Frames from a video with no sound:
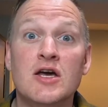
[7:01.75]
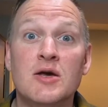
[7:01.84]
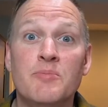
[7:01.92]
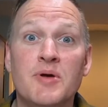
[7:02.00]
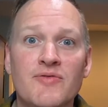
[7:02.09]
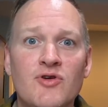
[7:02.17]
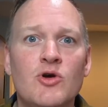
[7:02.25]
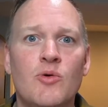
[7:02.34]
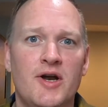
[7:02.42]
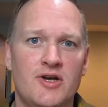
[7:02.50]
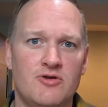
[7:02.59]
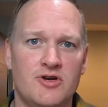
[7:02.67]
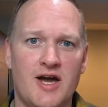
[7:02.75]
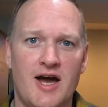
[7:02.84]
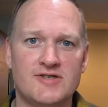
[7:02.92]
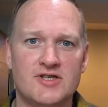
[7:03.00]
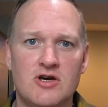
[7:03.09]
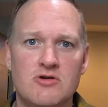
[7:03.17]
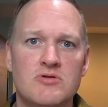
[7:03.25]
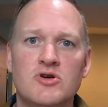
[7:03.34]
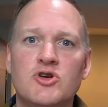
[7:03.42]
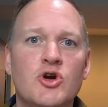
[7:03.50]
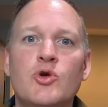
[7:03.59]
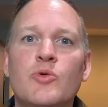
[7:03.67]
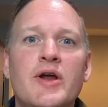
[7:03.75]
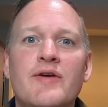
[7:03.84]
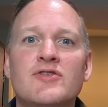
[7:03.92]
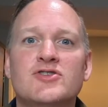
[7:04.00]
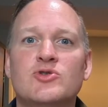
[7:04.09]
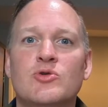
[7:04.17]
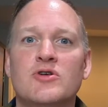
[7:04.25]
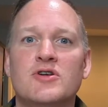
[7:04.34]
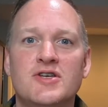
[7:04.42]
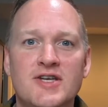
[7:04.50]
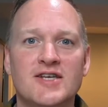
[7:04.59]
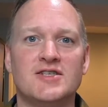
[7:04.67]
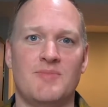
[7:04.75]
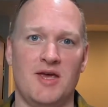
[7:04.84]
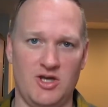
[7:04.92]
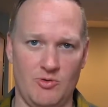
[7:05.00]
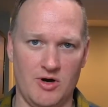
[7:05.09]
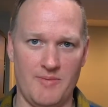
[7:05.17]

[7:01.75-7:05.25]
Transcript: But if you don't want to go to Costco, go to whatever store doesn't make you wear